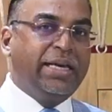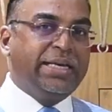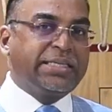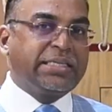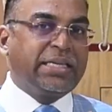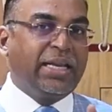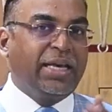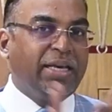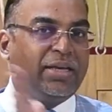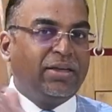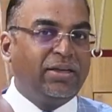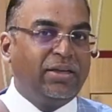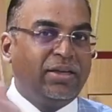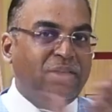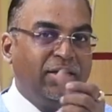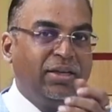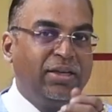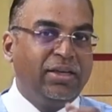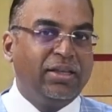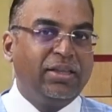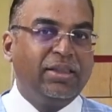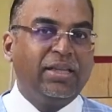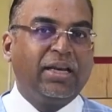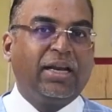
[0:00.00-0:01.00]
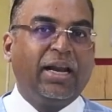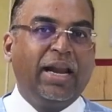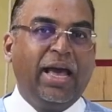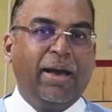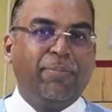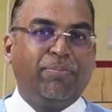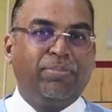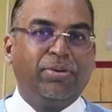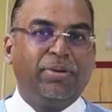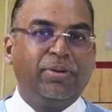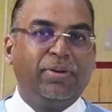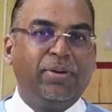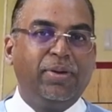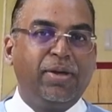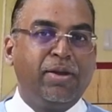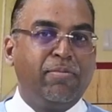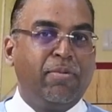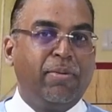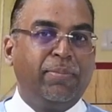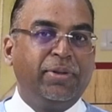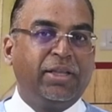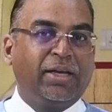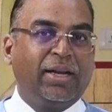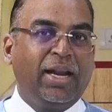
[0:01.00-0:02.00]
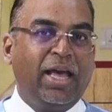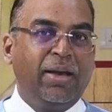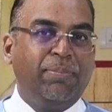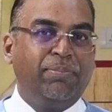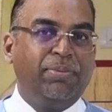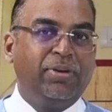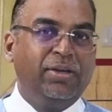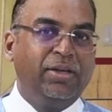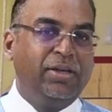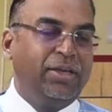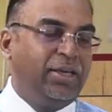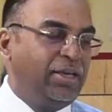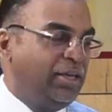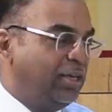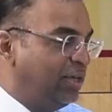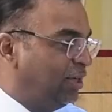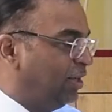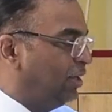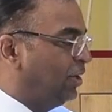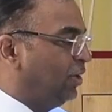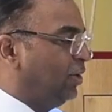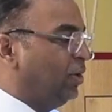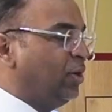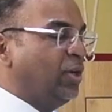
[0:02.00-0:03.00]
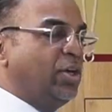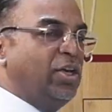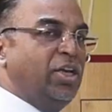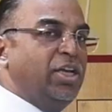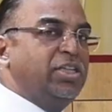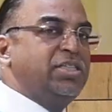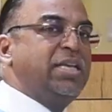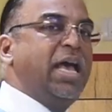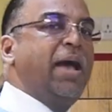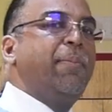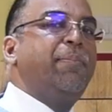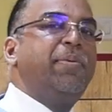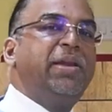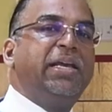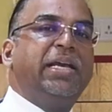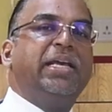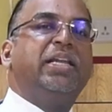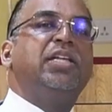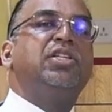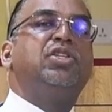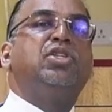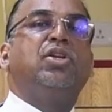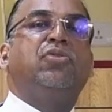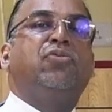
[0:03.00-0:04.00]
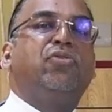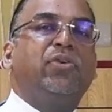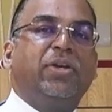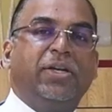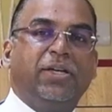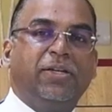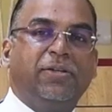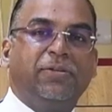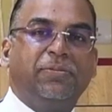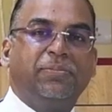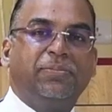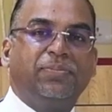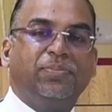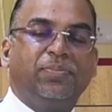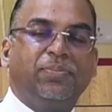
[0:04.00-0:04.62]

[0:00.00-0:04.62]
It's like the clap. Remember the clap? It's happening in a jiffy.